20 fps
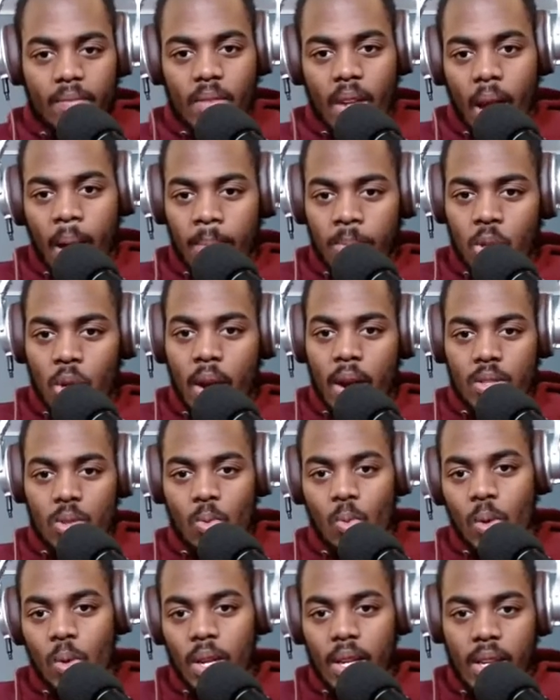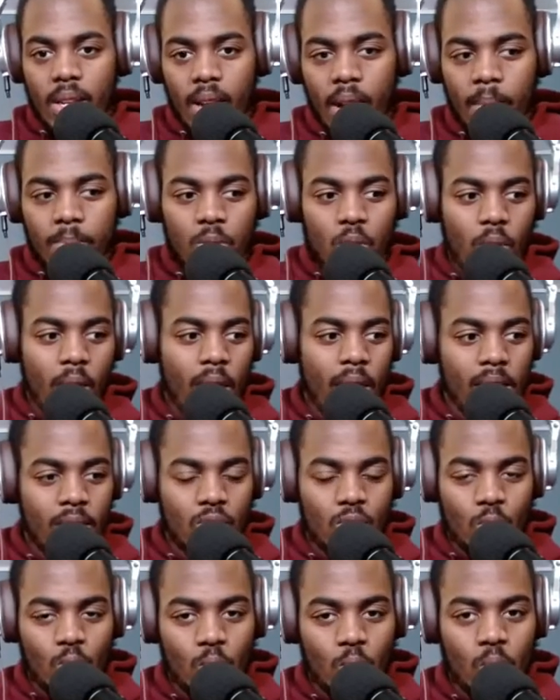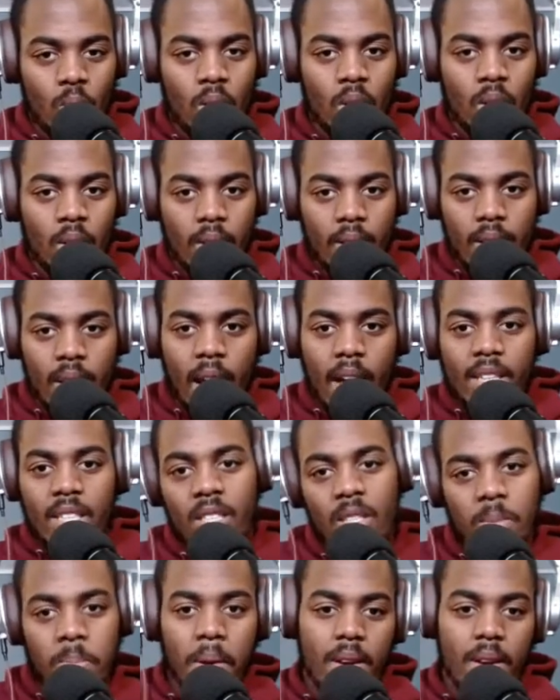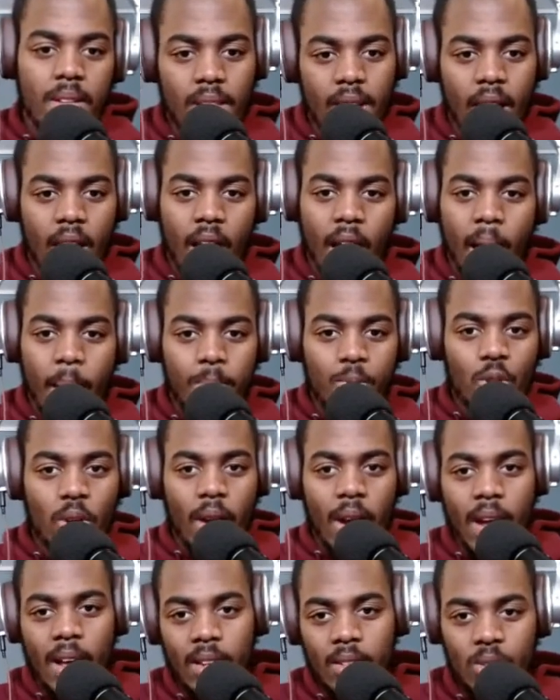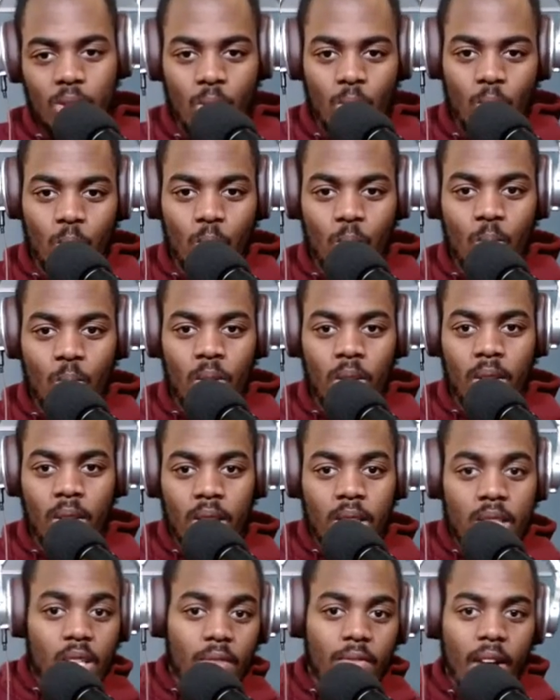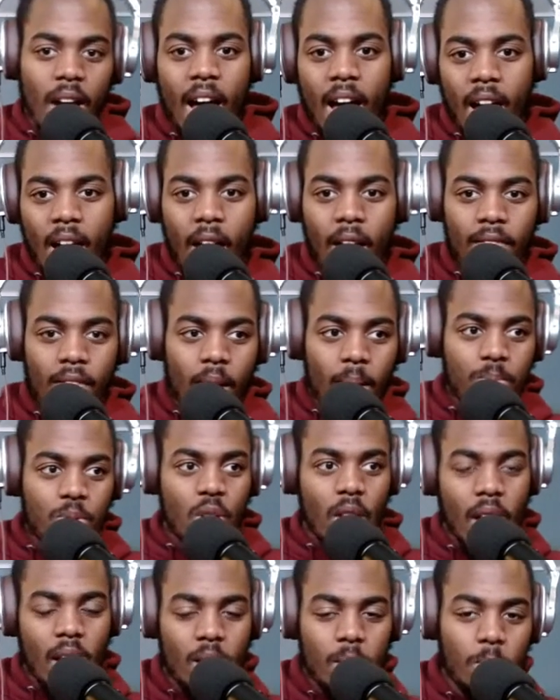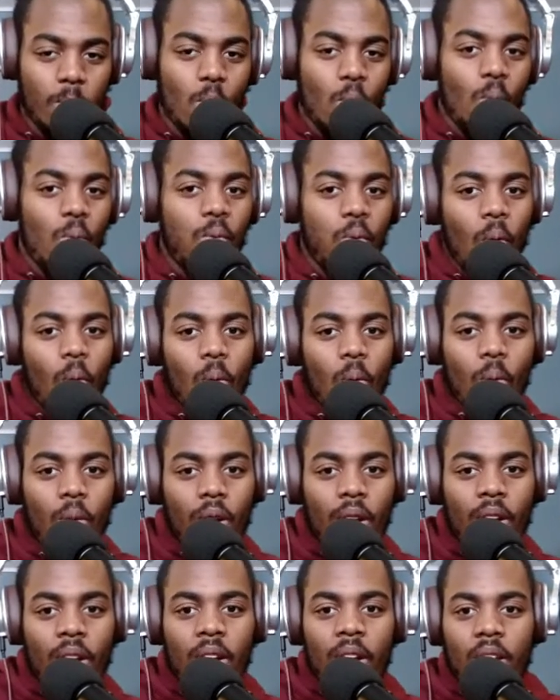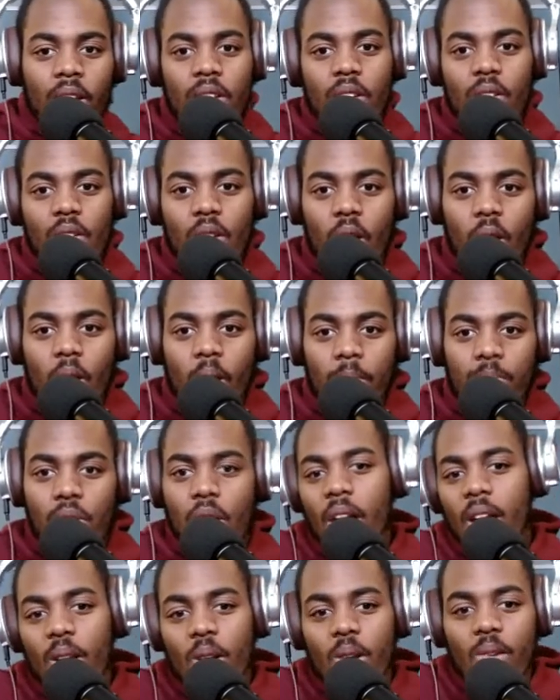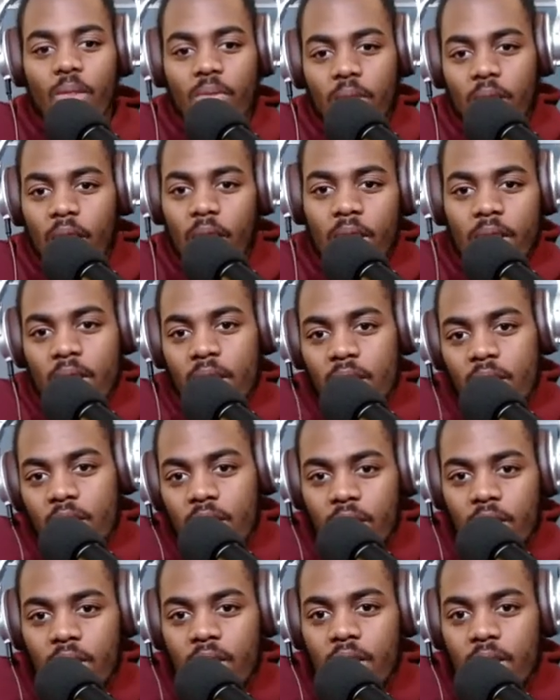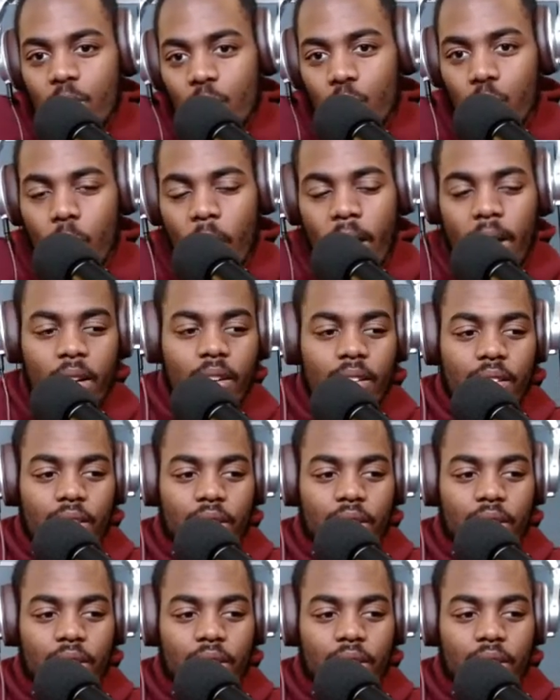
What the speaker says: I'm trying to win. I'm trying to knock this person out. I'm trying to survive. I'm trying to move forward. I'm trying to get this record.